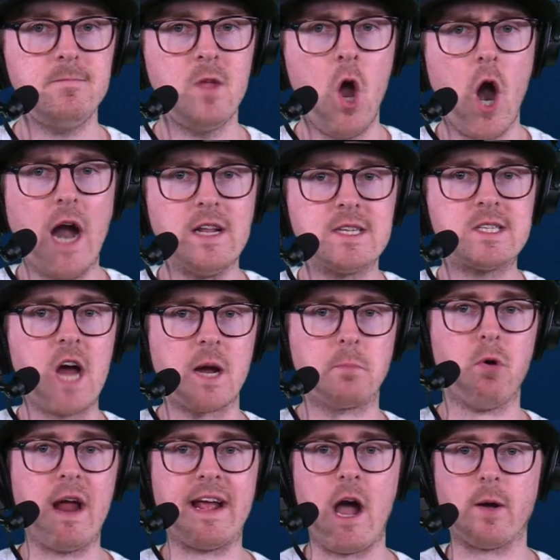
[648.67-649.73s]
All right, let's talk
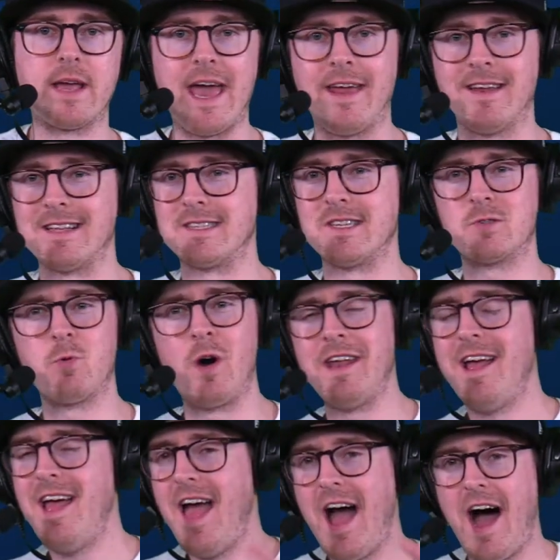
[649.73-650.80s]
breakout candidates. This one,
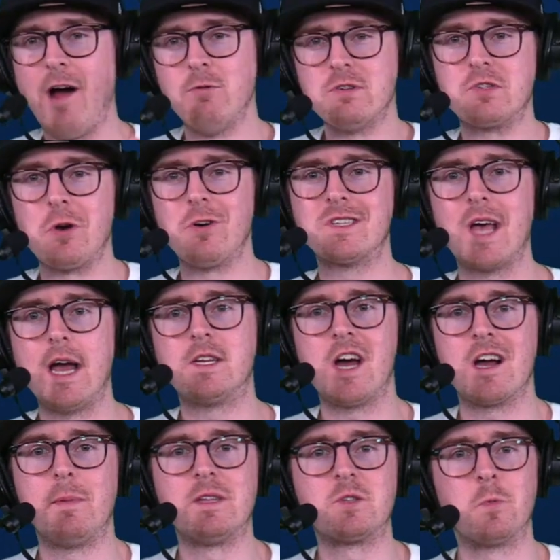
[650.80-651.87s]
I was so excited to talk
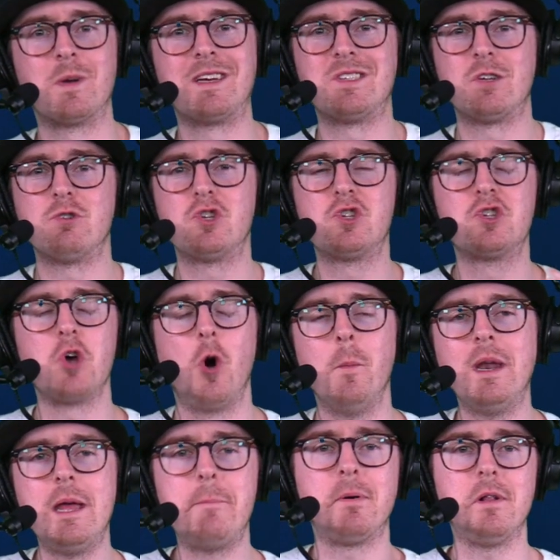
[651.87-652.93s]
about this one because there's so
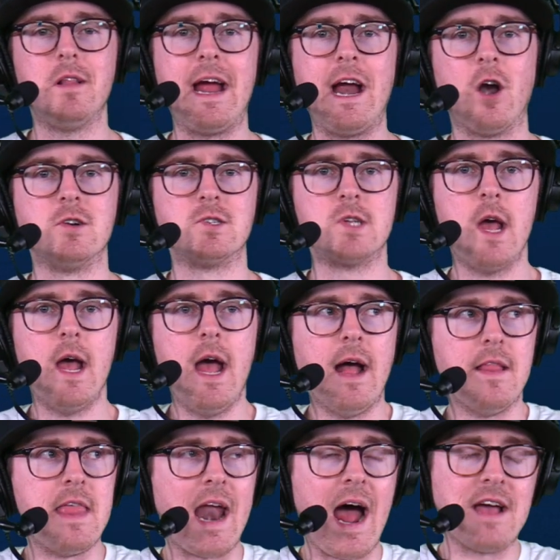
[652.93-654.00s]
many players
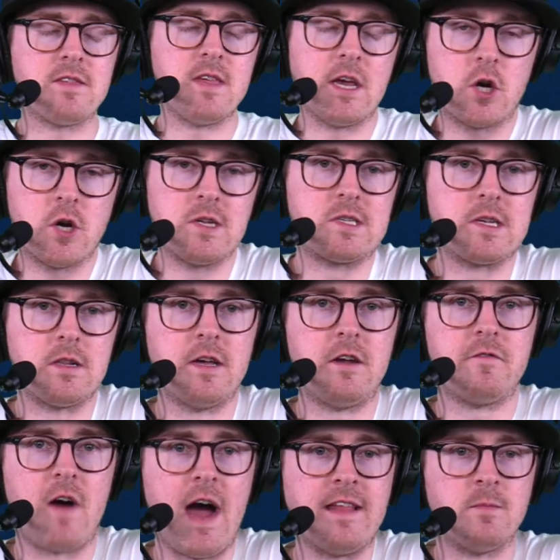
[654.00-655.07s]
that I think could
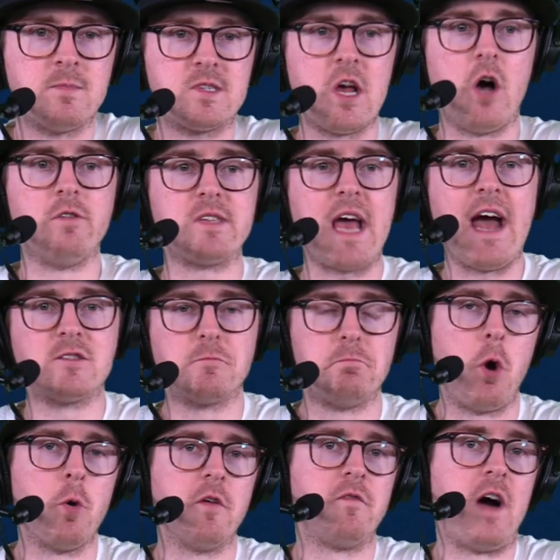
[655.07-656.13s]
solidify themselves as
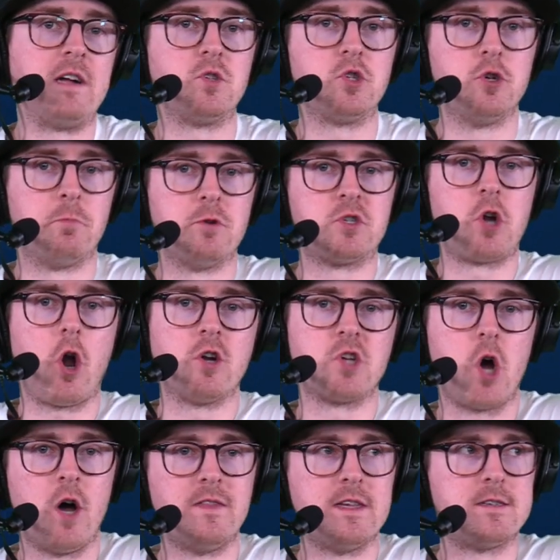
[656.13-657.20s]
bona fide superstars
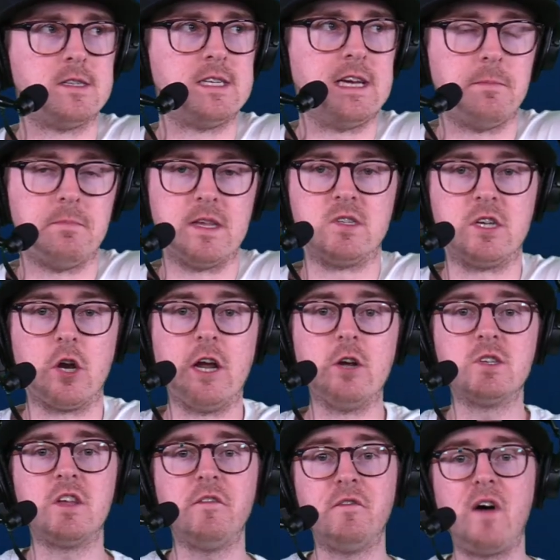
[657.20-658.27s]
on this team this year. Here's
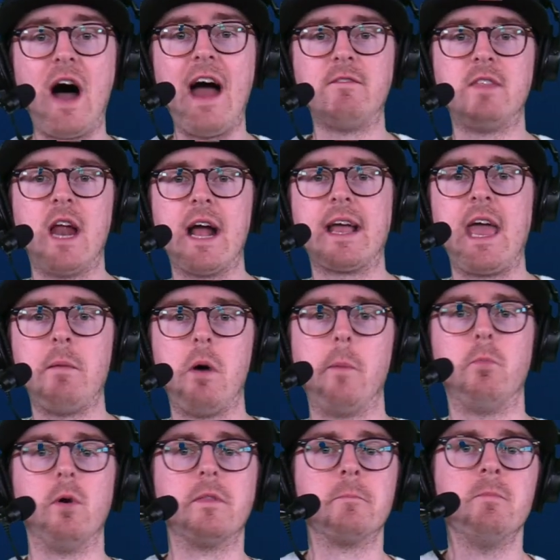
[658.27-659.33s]
the 5 that I came up
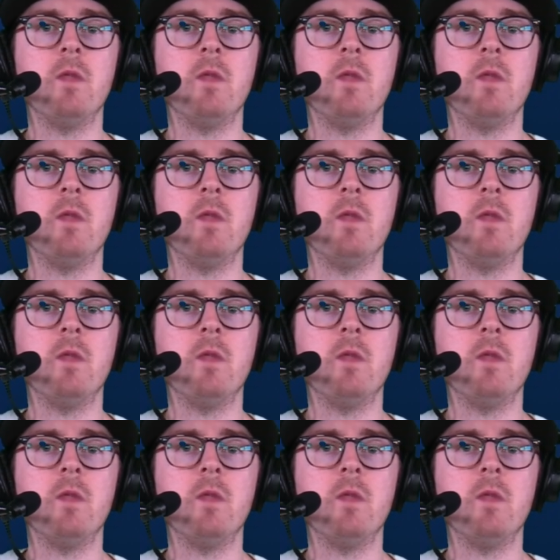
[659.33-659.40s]
with.